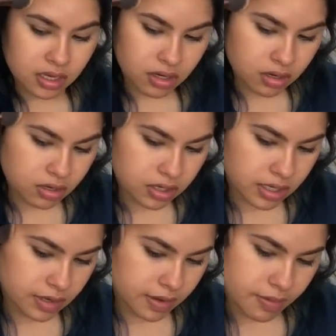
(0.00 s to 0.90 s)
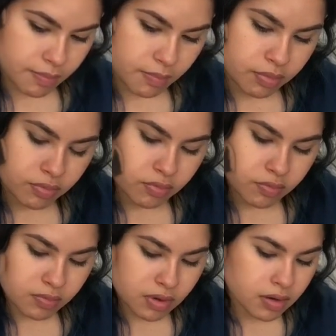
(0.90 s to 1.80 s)
look, and
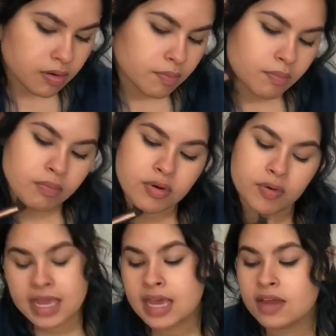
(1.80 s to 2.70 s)
boom, boom.